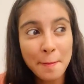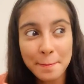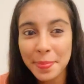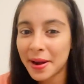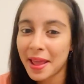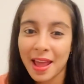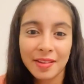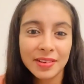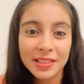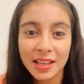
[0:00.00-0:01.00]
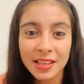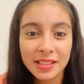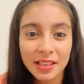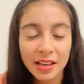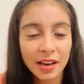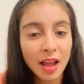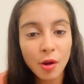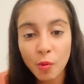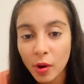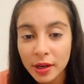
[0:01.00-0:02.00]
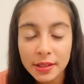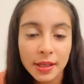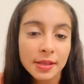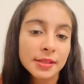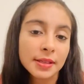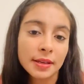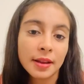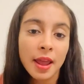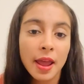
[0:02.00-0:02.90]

But I haven't tasted it. I want to taste it.